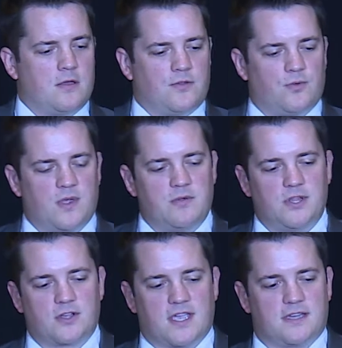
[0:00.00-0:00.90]
The way we
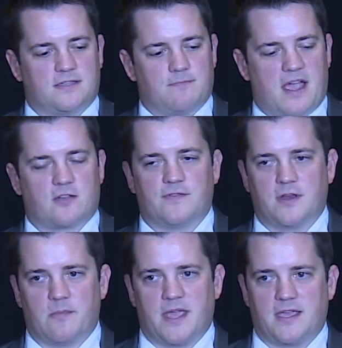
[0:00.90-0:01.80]
look at
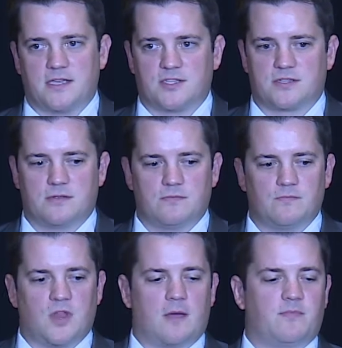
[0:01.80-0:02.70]
McIlvenna Bay is
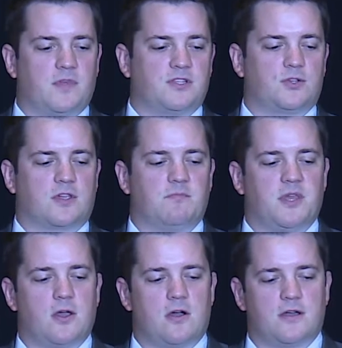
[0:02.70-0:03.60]
looking
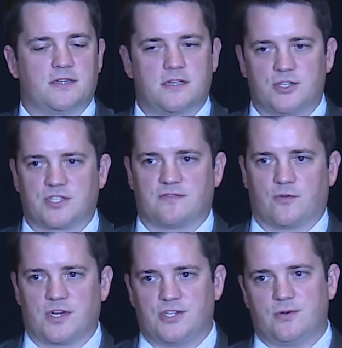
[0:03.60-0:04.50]
beyond just the
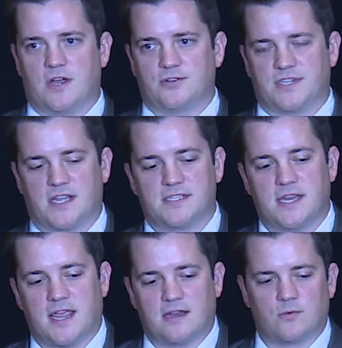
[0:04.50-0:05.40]
4,200 tons a
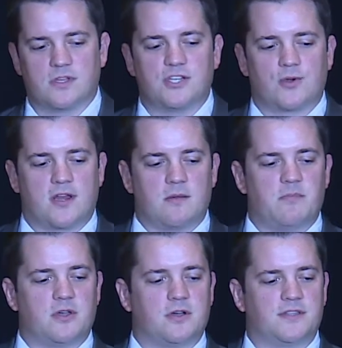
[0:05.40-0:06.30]
day and really trying to
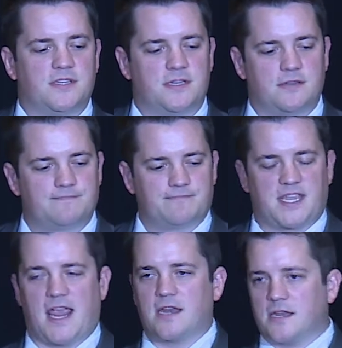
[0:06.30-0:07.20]
build
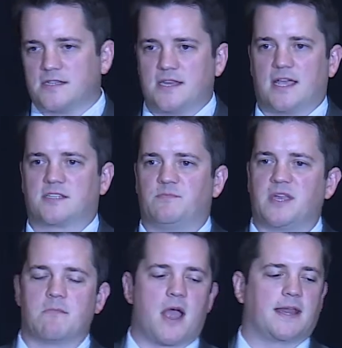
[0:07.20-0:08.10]
Canada's next
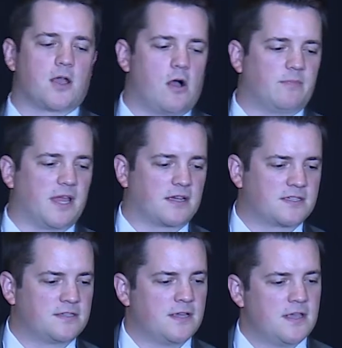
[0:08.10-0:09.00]
big mining complex.